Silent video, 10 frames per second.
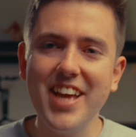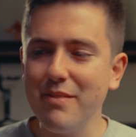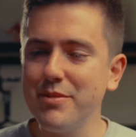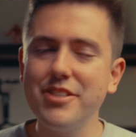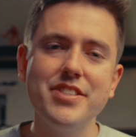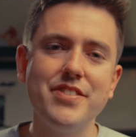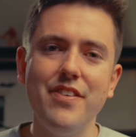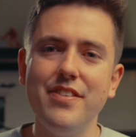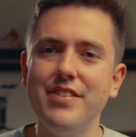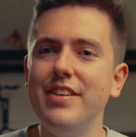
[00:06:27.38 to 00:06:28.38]
items are just
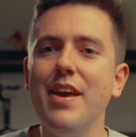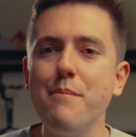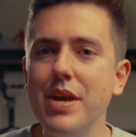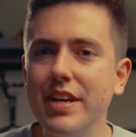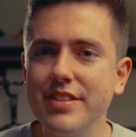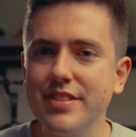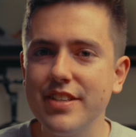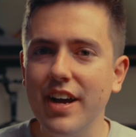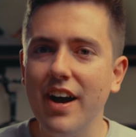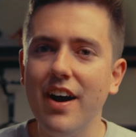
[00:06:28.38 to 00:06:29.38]

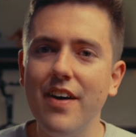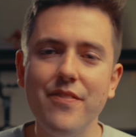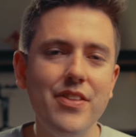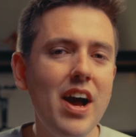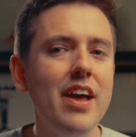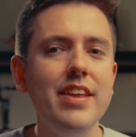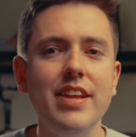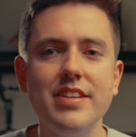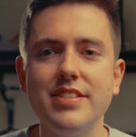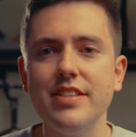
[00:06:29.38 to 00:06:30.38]
nitpicks, not
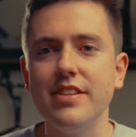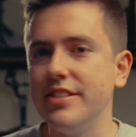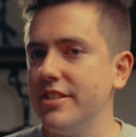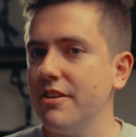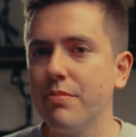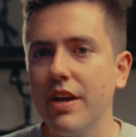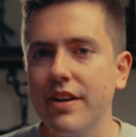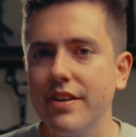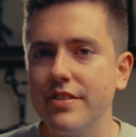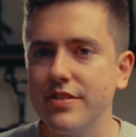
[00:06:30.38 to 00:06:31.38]
necessarily deal
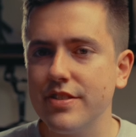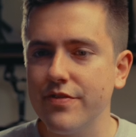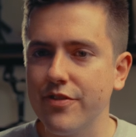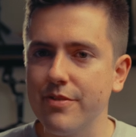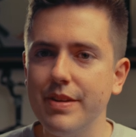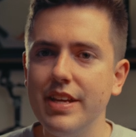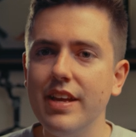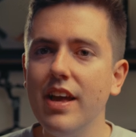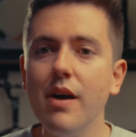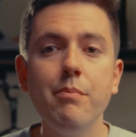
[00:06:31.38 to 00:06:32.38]
breakers for
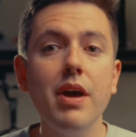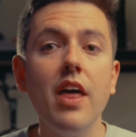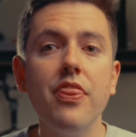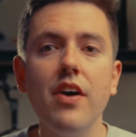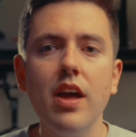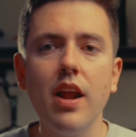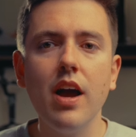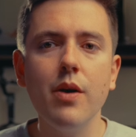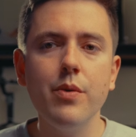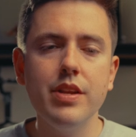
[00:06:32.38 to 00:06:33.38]
me, but I thought
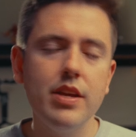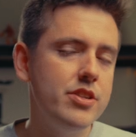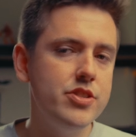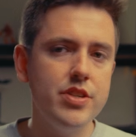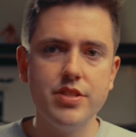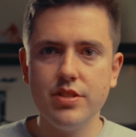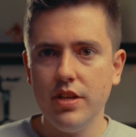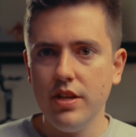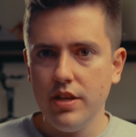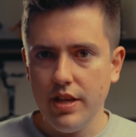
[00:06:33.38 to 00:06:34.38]
I would just
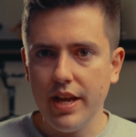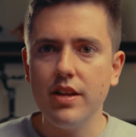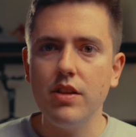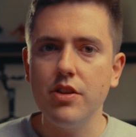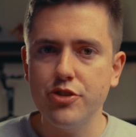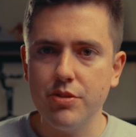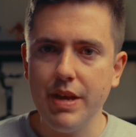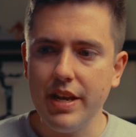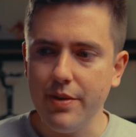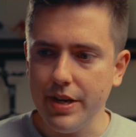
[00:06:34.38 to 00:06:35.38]
acknowledge them
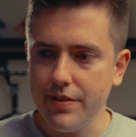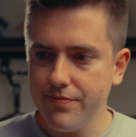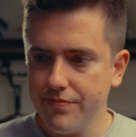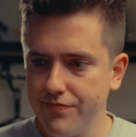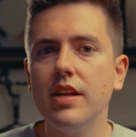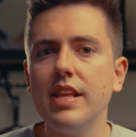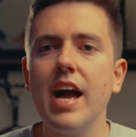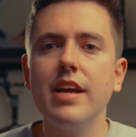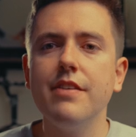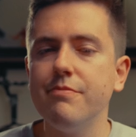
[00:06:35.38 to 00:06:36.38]
anyway. A
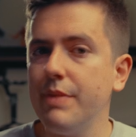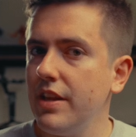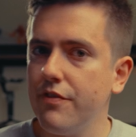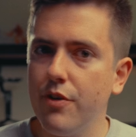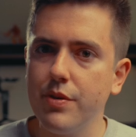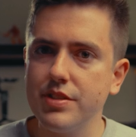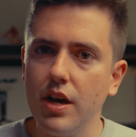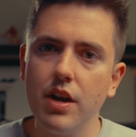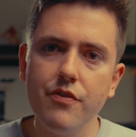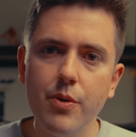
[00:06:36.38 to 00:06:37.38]
lack of manual focus
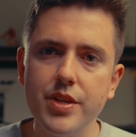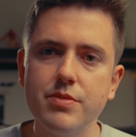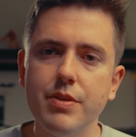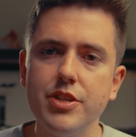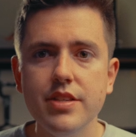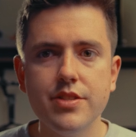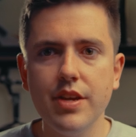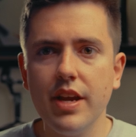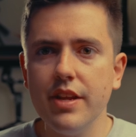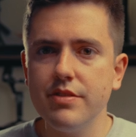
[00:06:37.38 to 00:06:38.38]
autofocus switch, so you
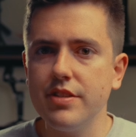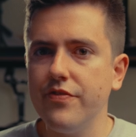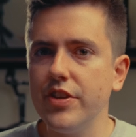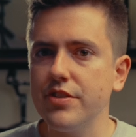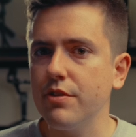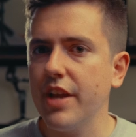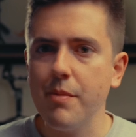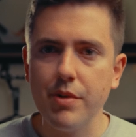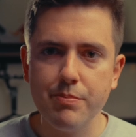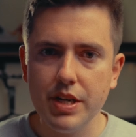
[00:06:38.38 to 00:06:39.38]
gotta use your physical
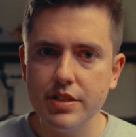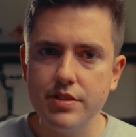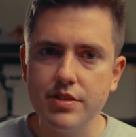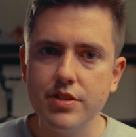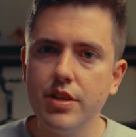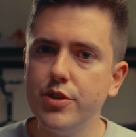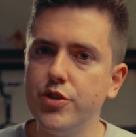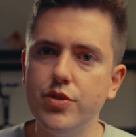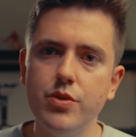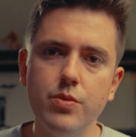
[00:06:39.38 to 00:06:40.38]
camera buttons
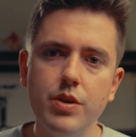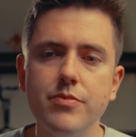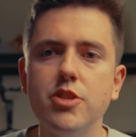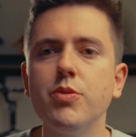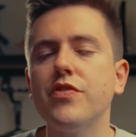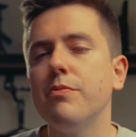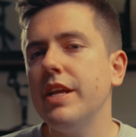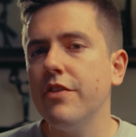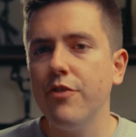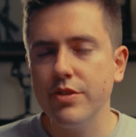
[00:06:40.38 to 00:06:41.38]
to switch from
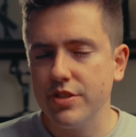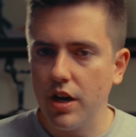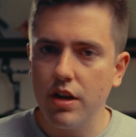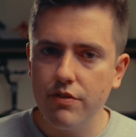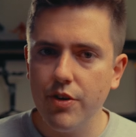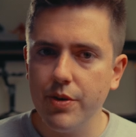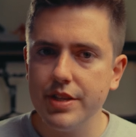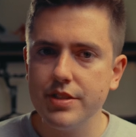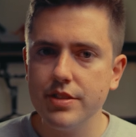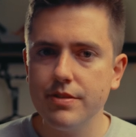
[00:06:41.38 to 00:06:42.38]
manual focus to
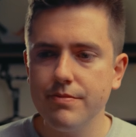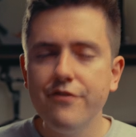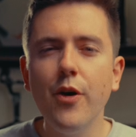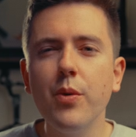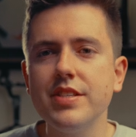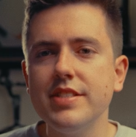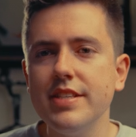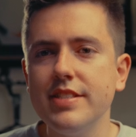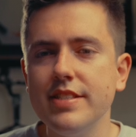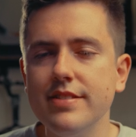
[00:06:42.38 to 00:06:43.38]
autofocus. Focus
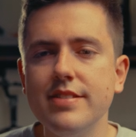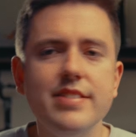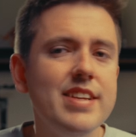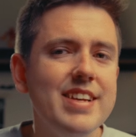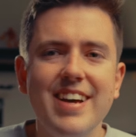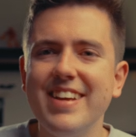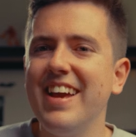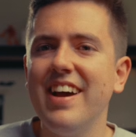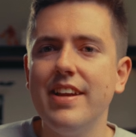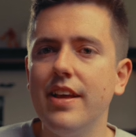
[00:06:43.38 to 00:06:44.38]
distance,
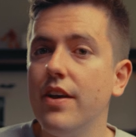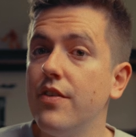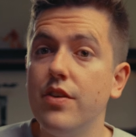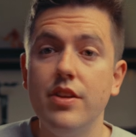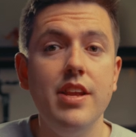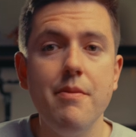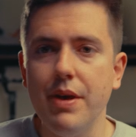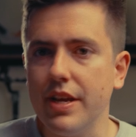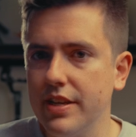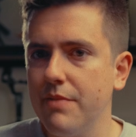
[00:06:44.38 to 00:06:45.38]
again,
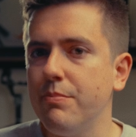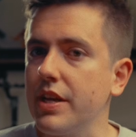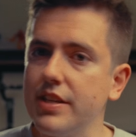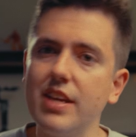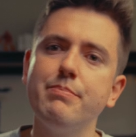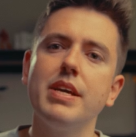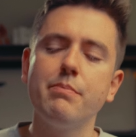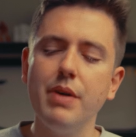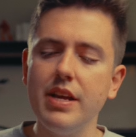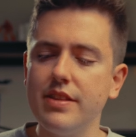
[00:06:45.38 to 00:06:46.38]
nitpick,
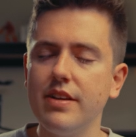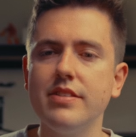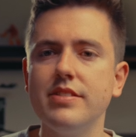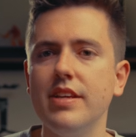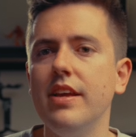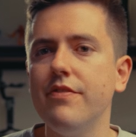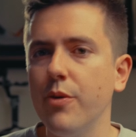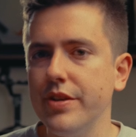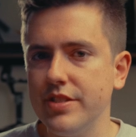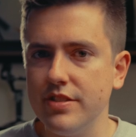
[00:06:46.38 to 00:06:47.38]
but there's a
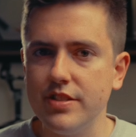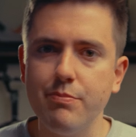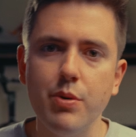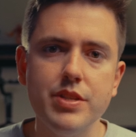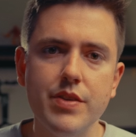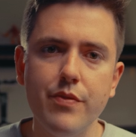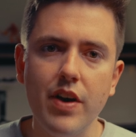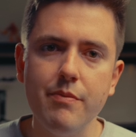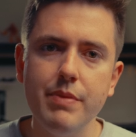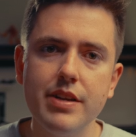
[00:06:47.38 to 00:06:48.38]
focus distance of
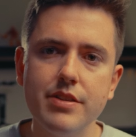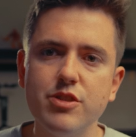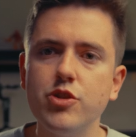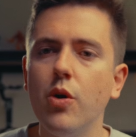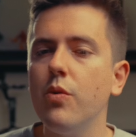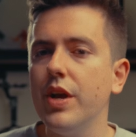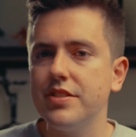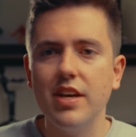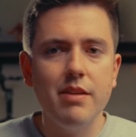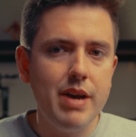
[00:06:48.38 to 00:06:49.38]
0.75 meters, so
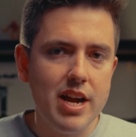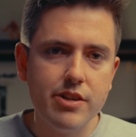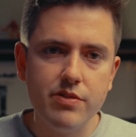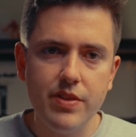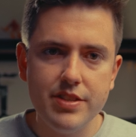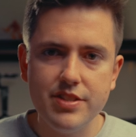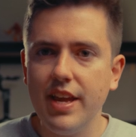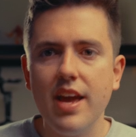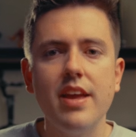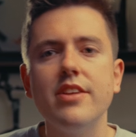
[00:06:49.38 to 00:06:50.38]
it's not a macro lens. You
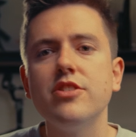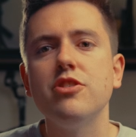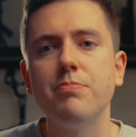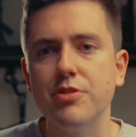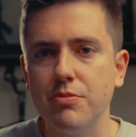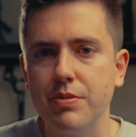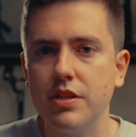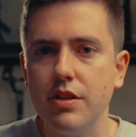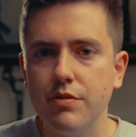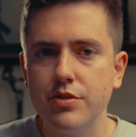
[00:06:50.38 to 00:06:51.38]
can't get super
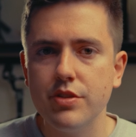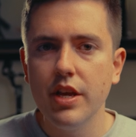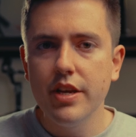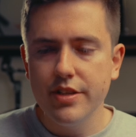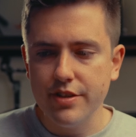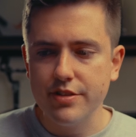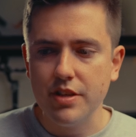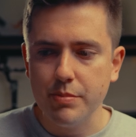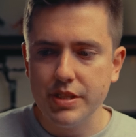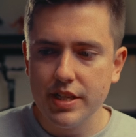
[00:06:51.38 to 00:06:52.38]
close to your
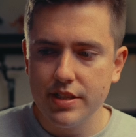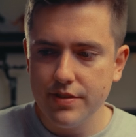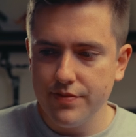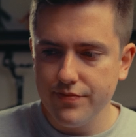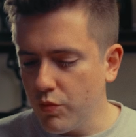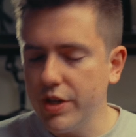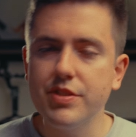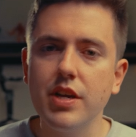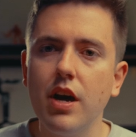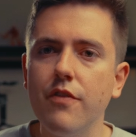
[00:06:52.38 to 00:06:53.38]
subject. When
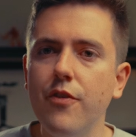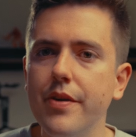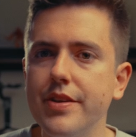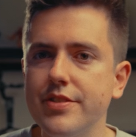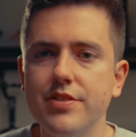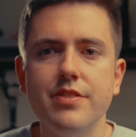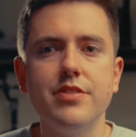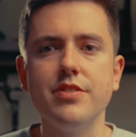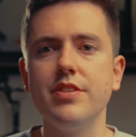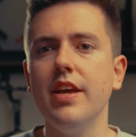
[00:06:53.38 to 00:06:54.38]
using autofocus, there's
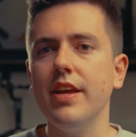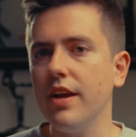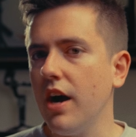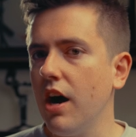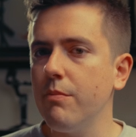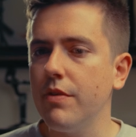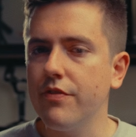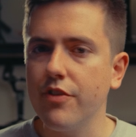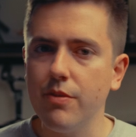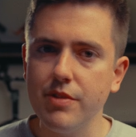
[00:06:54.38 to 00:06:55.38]
just a hum
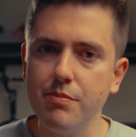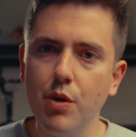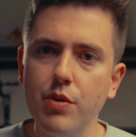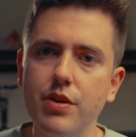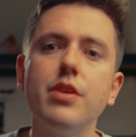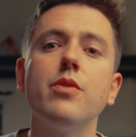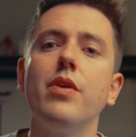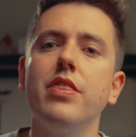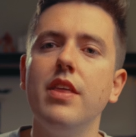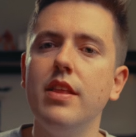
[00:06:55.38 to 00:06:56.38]
from the motor
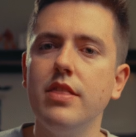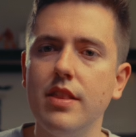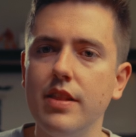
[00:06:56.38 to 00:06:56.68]
within the